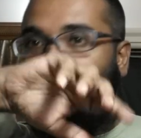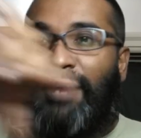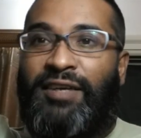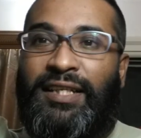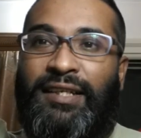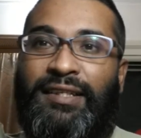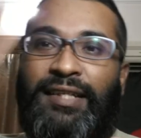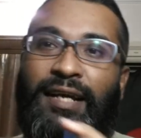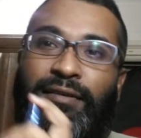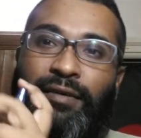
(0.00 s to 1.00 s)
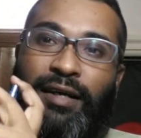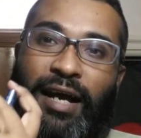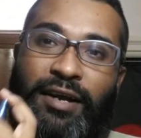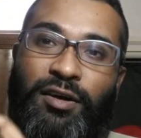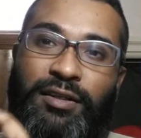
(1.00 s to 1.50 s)
I have nothing in the sand.
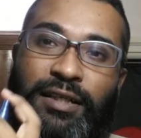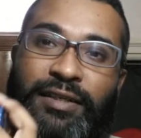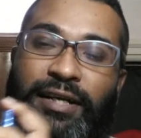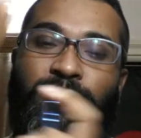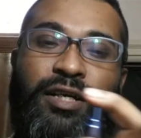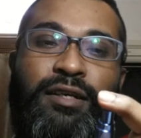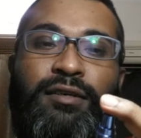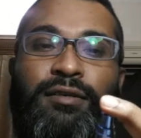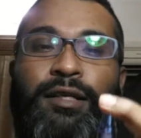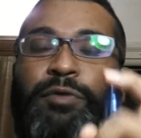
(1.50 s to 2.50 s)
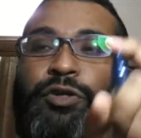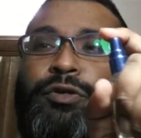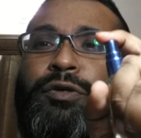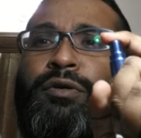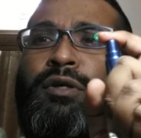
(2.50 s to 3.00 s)
I got the dry down here. Let me show
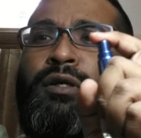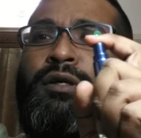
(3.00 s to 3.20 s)
you.